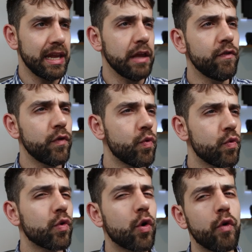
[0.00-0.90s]
And if
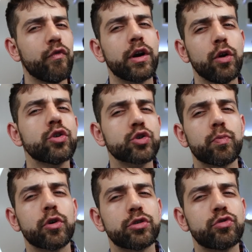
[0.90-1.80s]
you go for not
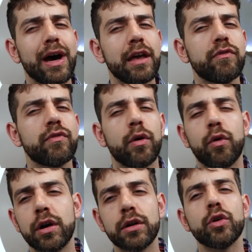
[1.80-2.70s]
support drive
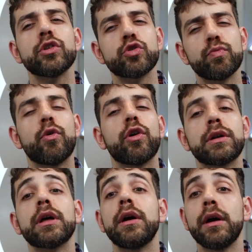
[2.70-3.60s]
or not
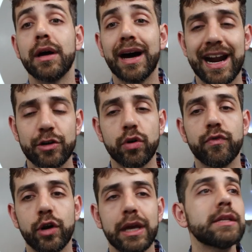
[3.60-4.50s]
support
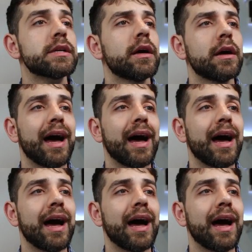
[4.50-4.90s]
hardware for it,